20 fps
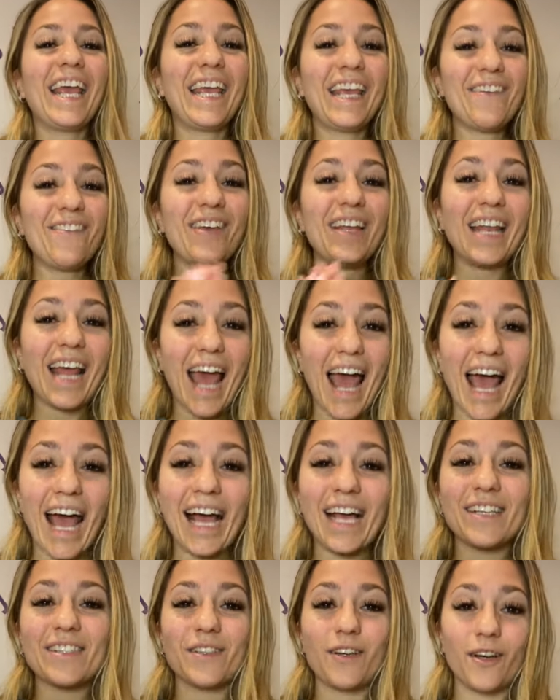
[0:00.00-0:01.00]
even
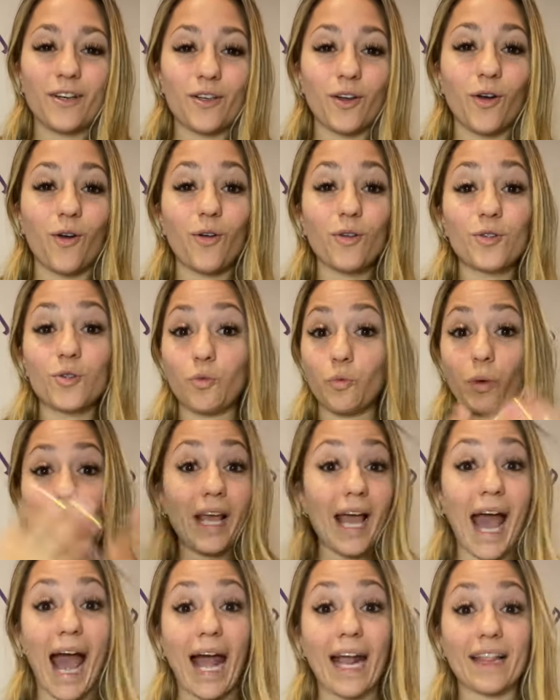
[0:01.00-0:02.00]
as adults,
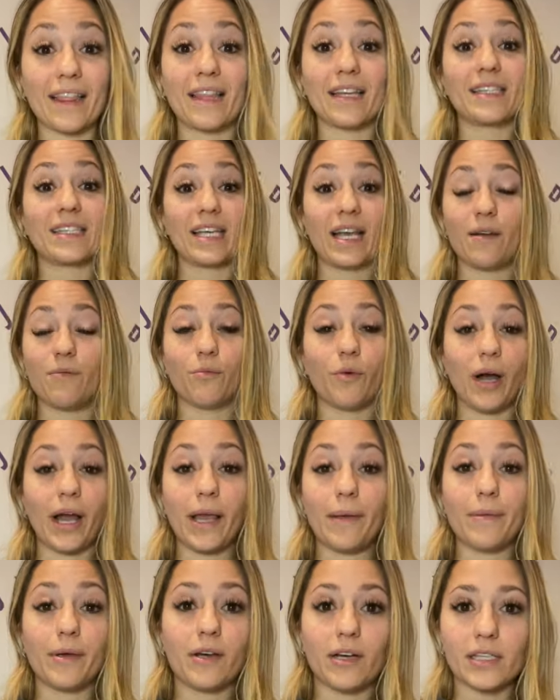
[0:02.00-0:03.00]
we act the same
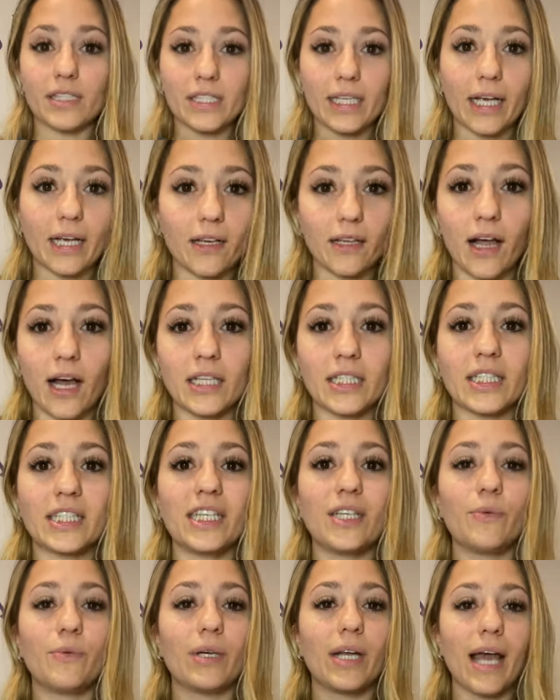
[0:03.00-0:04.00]
way because
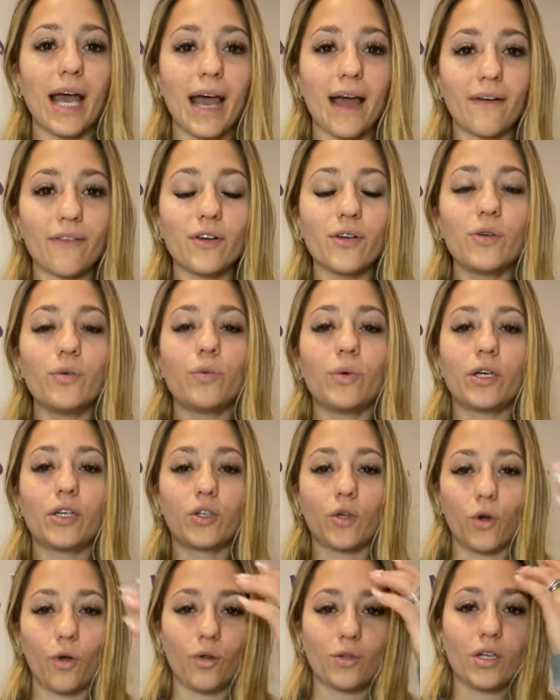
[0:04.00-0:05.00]
psychologically, whenever we're
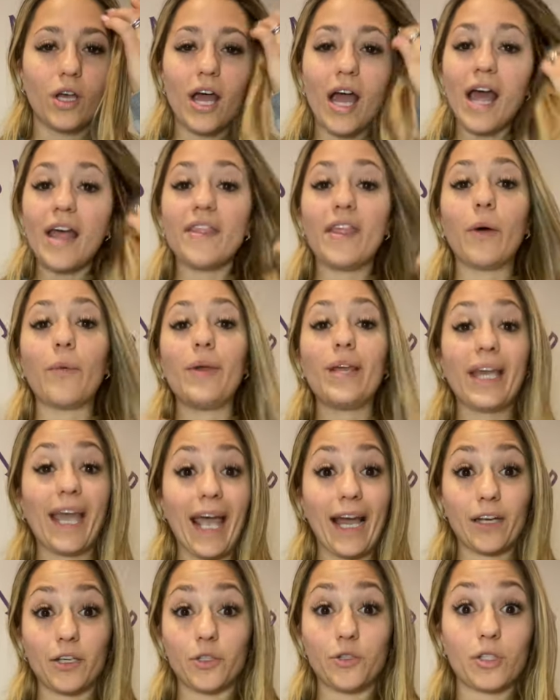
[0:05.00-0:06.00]
told that we
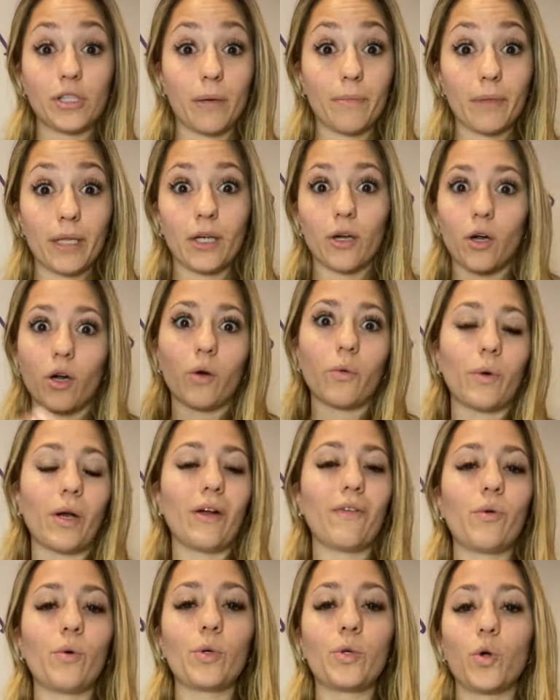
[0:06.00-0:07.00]
can't do something or
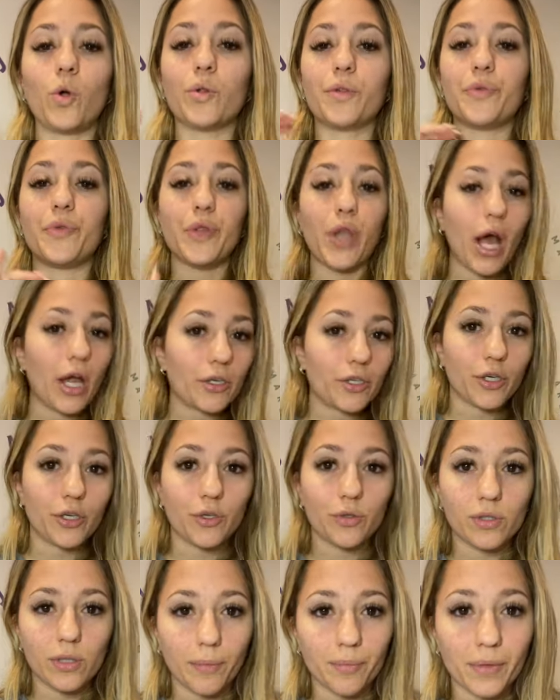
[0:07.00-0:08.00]
whenever we're told not to
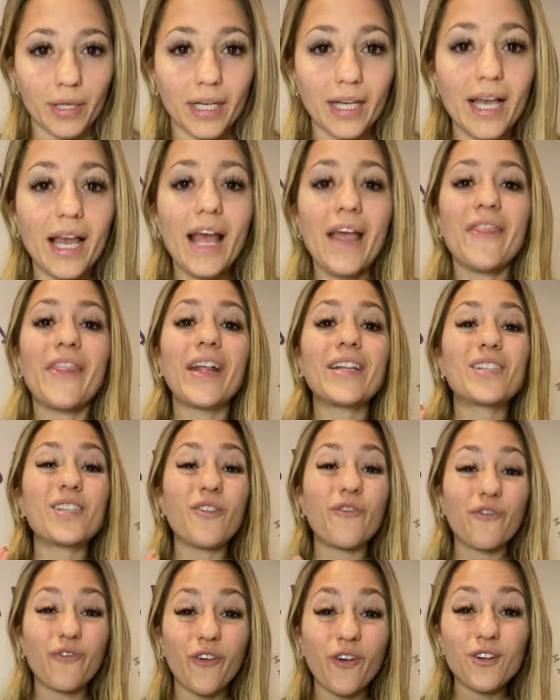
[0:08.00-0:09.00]
do something, that's
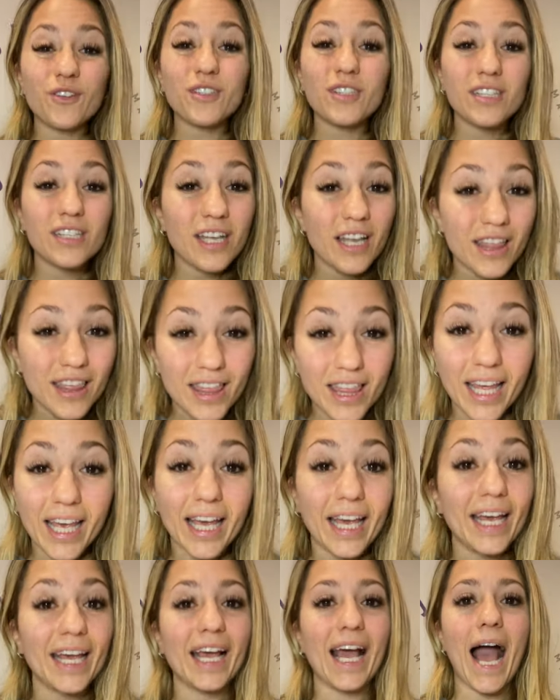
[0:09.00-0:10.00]
the first
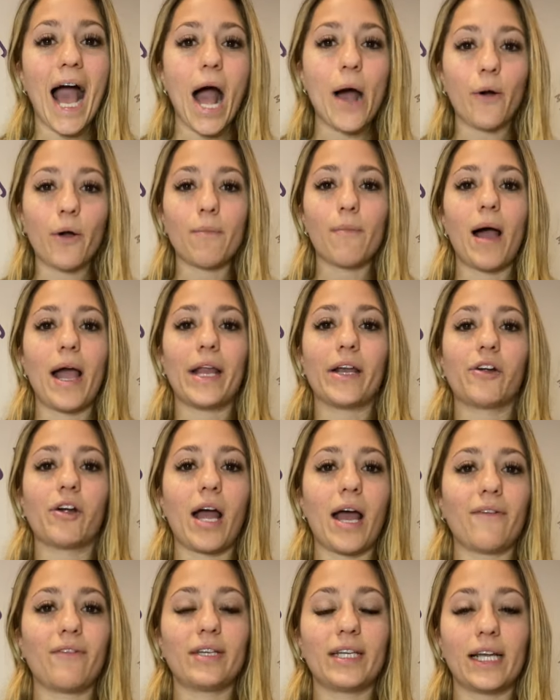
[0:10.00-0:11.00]
thing our mind
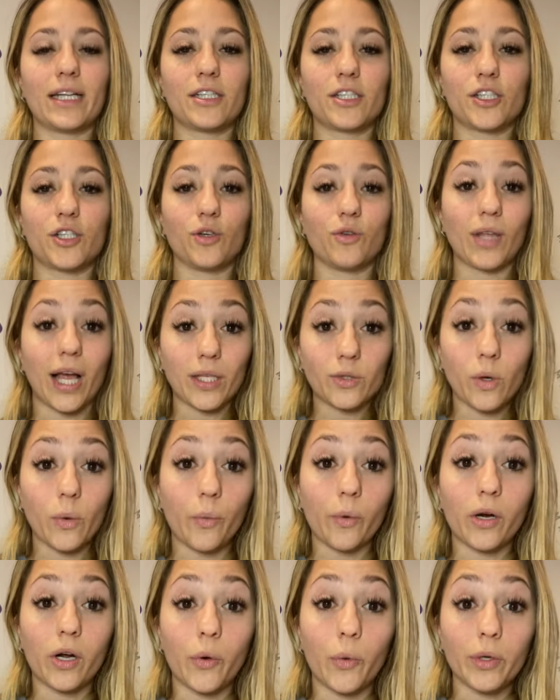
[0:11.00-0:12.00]
gravitates to. That's what
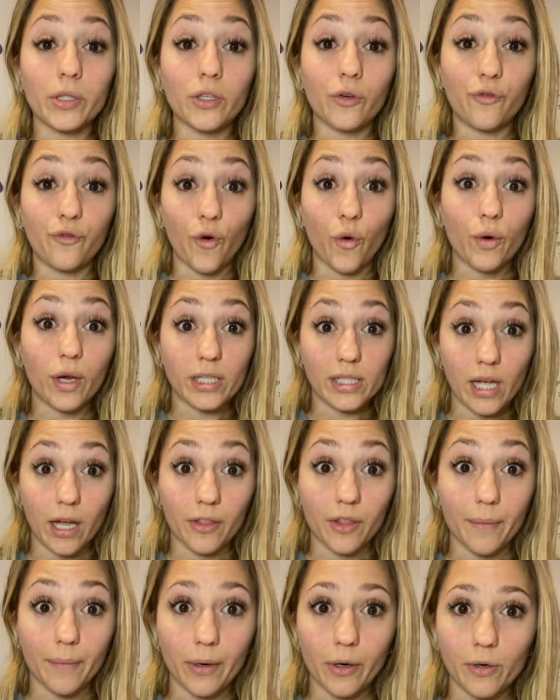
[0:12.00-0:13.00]
we're going to focus
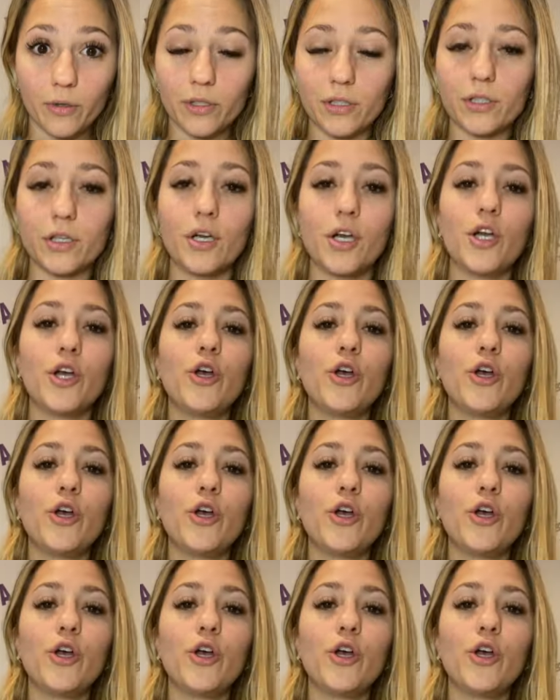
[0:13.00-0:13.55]
on the most.